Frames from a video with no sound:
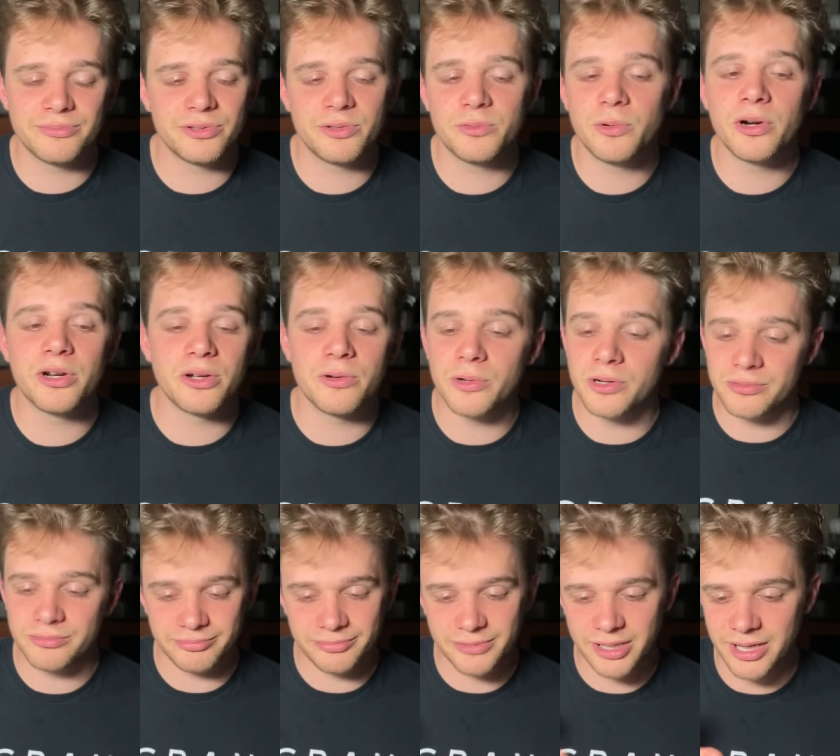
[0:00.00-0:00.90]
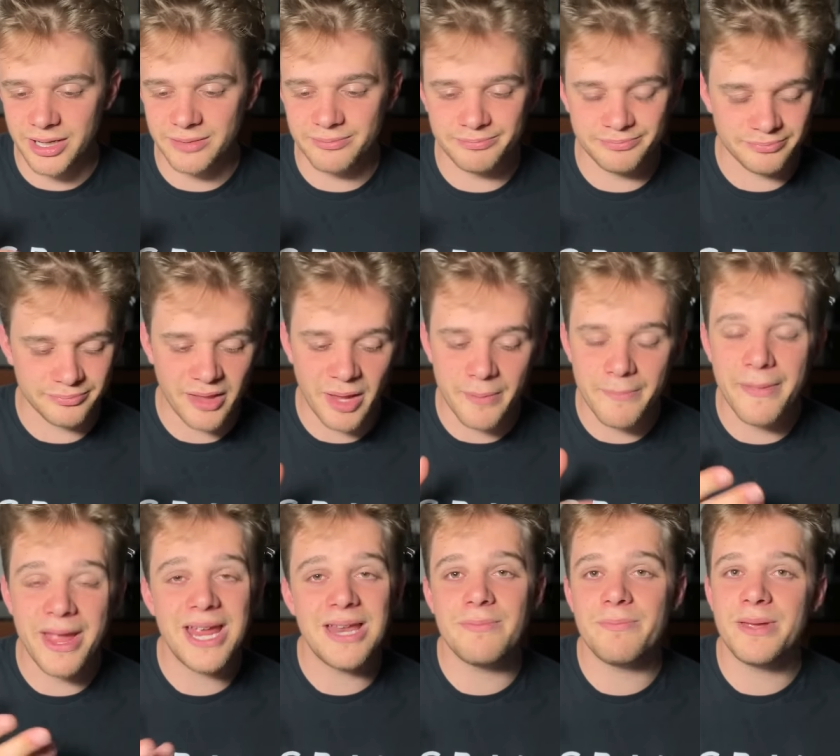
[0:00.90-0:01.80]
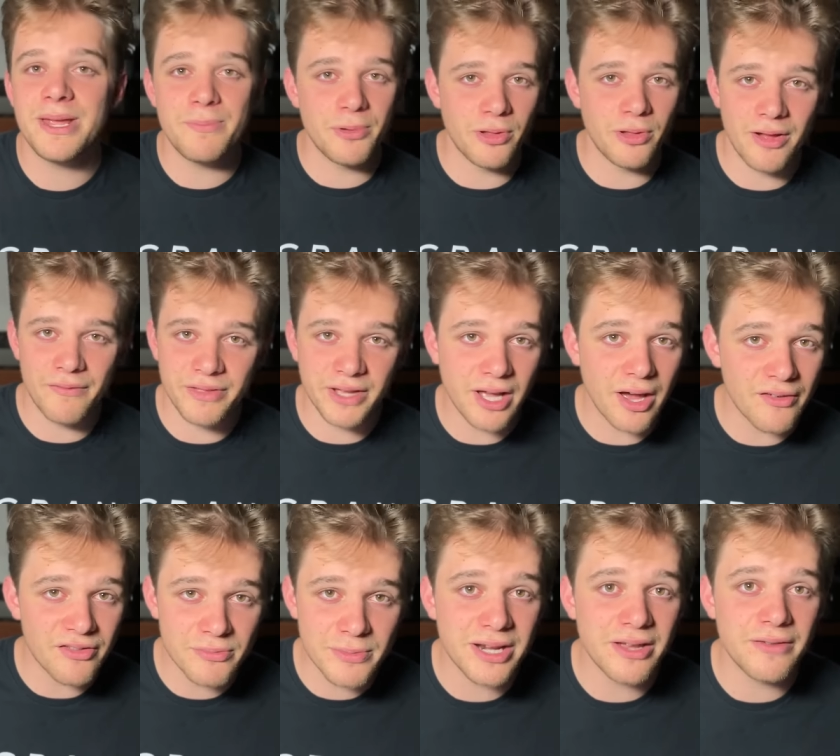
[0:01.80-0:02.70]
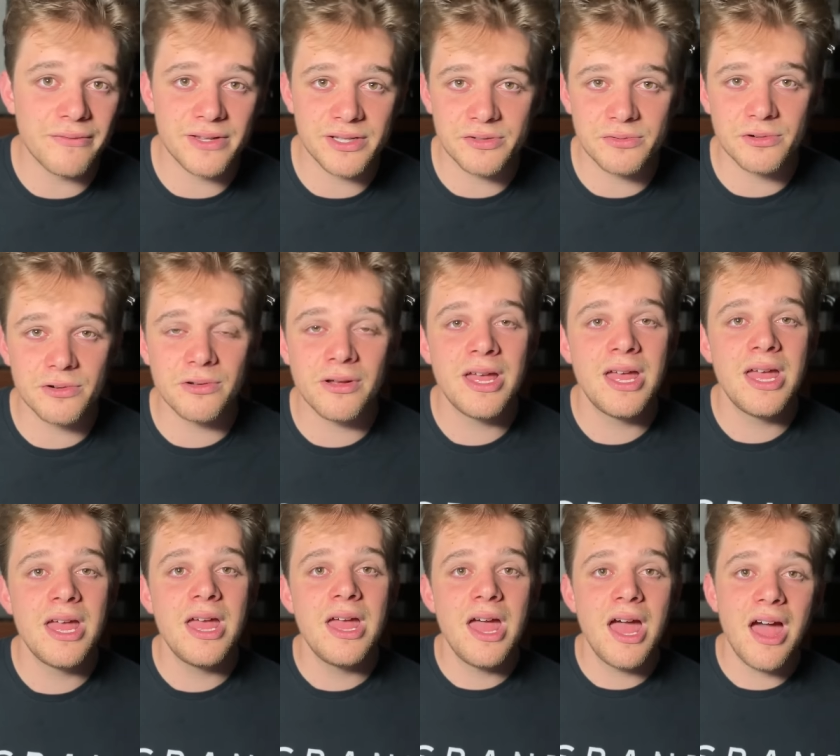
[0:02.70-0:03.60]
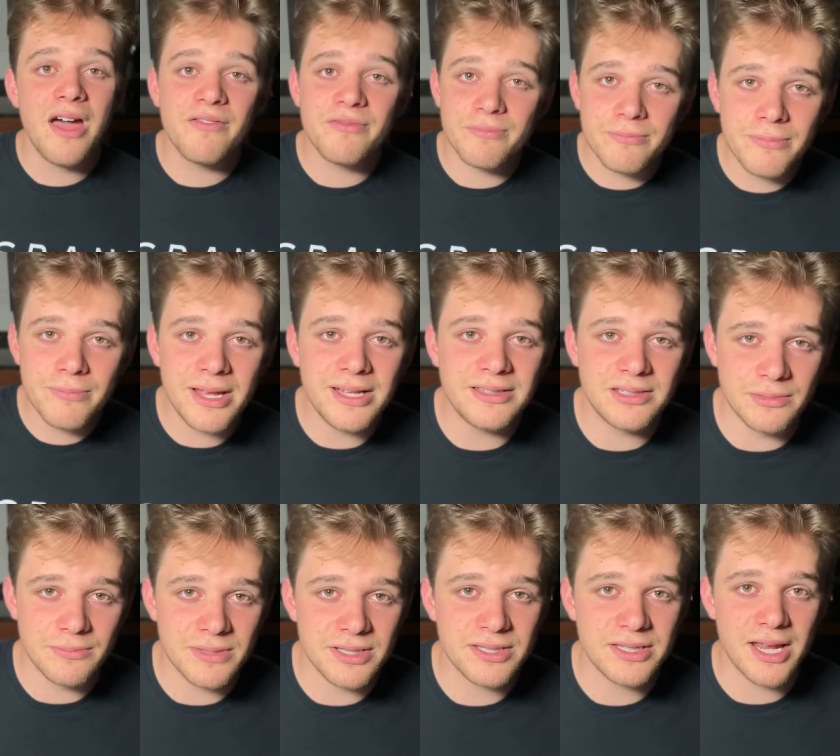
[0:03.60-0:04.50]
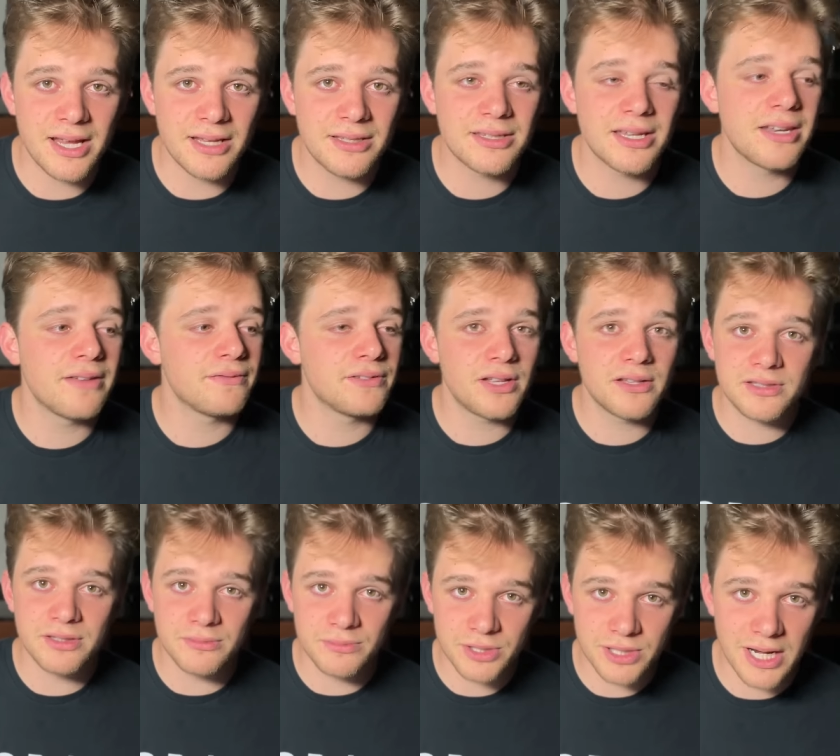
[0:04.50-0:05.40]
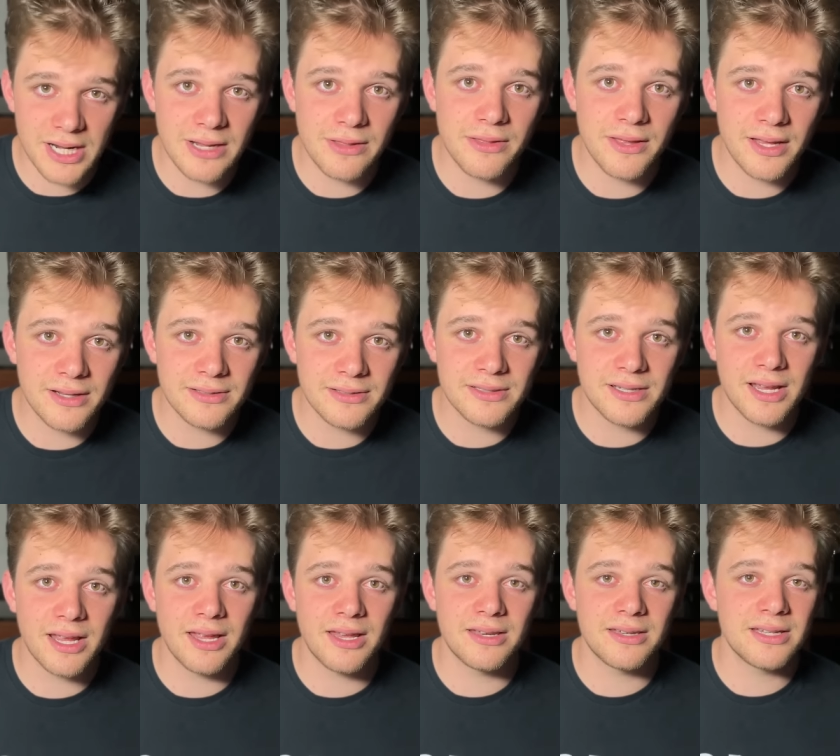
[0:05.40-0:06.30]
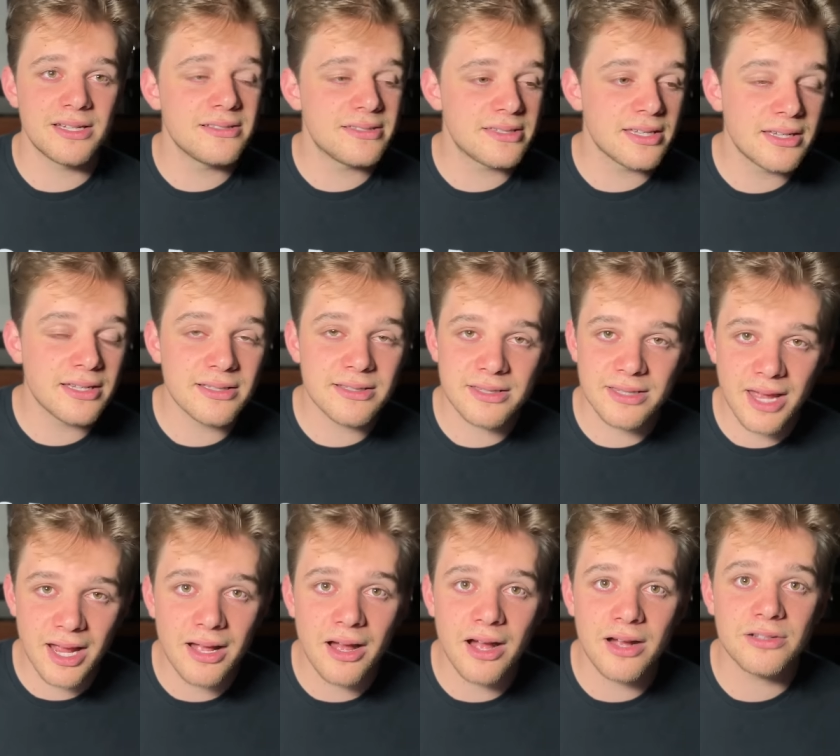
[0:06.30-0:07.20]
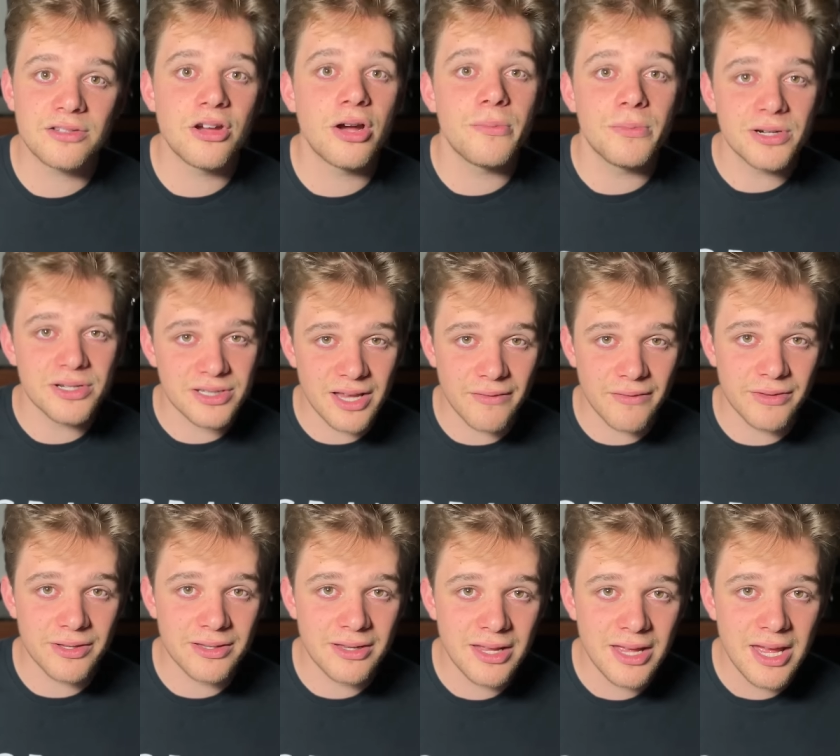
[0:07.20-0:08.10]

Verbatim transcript: quote unquote um, main people of the government of Israel have made some mistakes and have done some shady things, and incidents like October seventh